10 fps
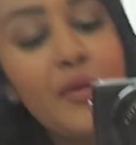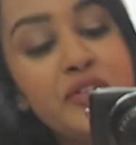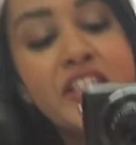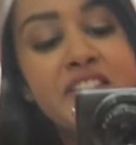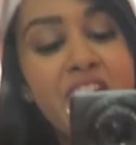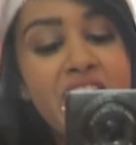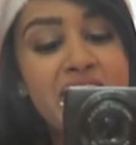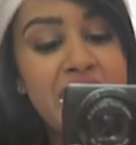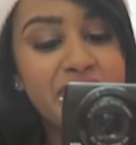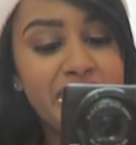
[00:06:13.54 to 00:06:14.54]
how I'm
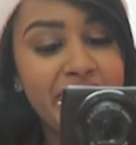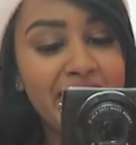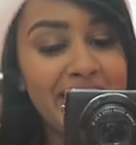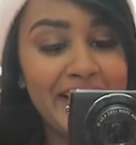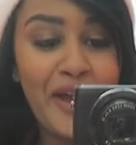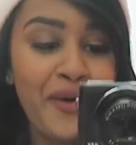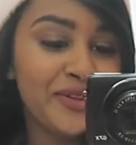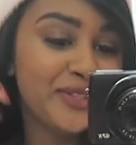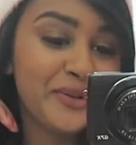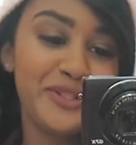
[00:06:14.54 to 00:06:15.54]
justifying everything. Like, oh,
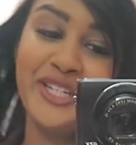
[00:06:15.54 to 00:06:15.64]
it's so